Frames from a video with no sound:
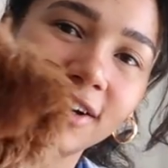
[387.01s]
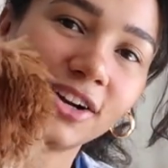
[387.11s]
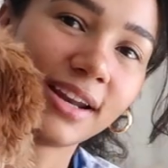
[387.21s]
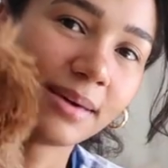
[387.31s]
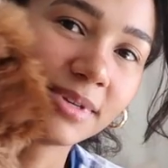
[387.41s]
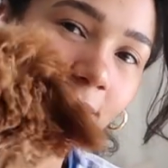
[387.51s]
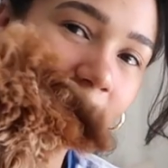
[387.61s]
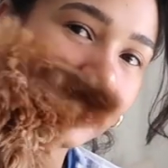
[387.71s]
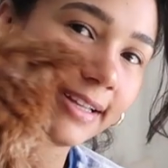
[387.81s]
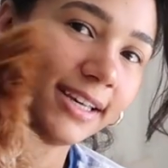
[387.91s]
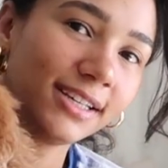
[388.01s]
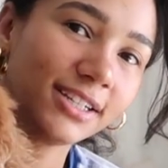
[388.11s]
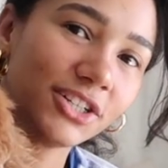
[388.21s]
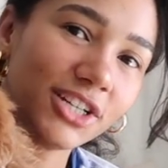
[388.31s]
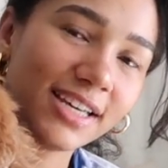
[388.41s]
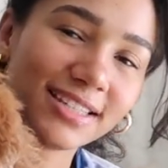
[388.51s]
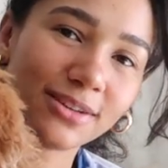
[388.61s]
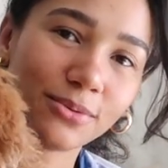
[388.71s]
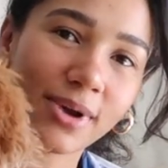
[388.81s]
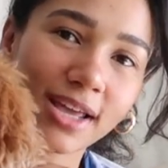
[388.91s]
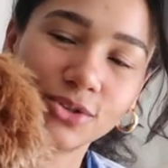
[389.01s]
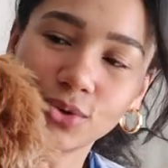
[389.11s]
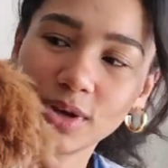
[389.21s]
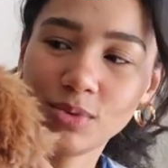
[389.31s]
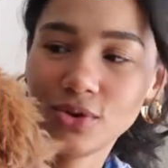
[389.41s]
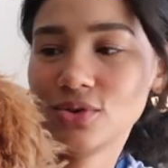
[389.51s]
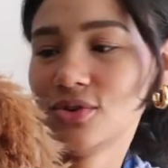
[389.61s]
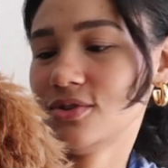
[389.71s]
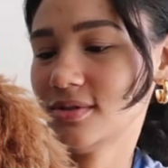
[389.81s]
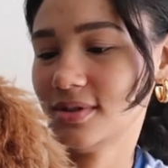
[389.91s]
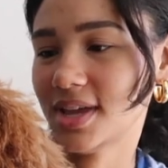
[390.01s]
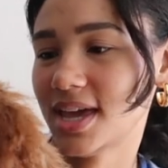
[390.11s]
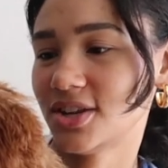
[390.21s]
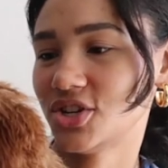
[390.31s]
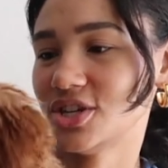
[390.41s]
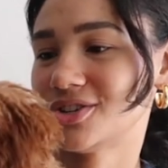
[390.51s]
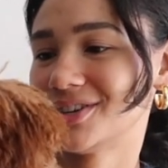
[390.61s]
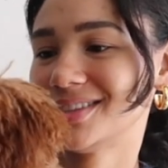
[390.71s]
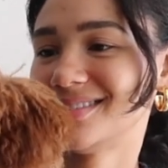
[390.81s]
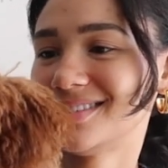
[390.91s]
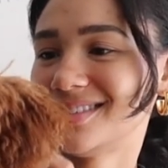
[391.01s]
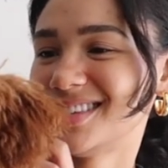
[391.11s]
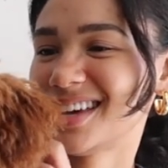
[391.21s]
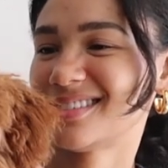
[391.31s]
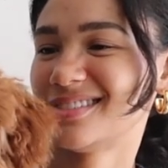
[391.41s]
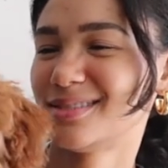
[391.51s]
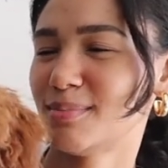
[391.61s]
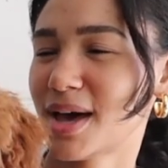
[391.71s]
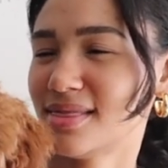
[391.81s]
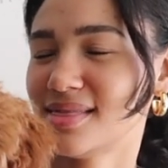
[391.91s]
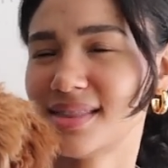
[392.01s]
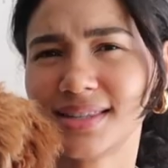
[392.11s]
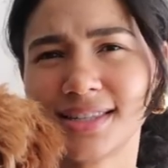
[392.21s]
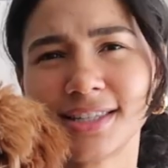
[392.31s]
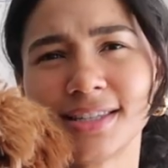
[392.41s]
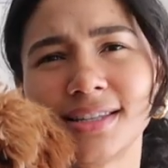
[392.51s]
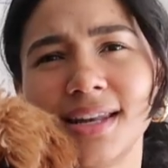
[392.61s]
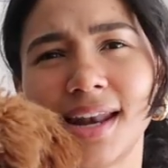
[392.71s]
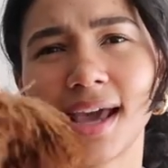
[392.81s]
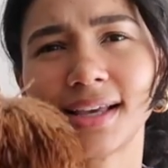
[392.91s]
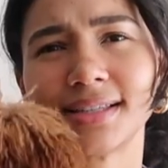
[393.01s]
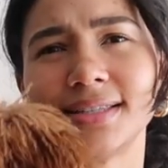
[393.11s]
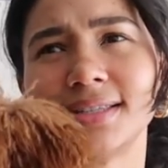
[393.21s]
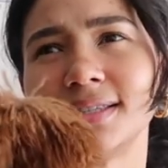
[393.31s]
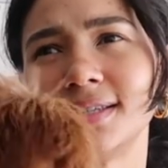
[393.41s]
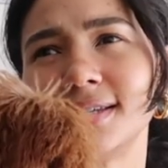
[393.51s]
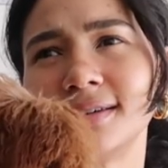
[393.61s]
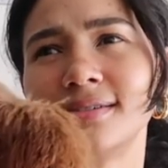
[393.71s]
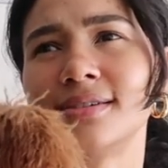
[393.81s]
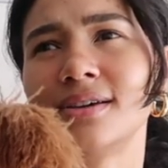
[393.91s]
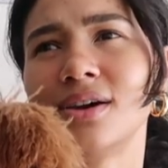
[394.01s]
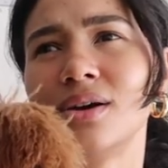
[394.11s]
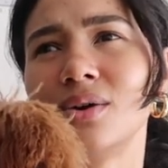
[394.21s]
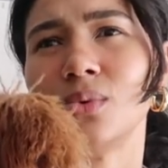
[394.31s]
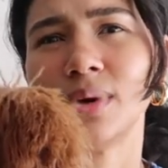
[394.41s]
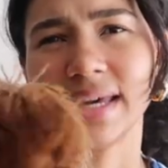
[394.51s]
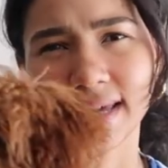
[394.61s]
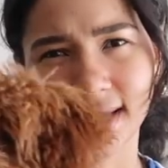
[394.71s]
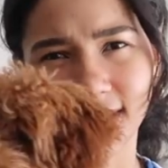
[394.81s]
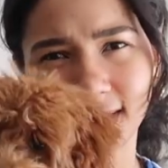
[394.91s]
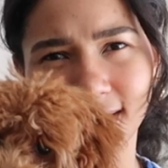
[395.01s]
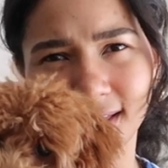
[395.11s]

Her name is Billie. She is a red toy poodle, and she turns 6 months next week.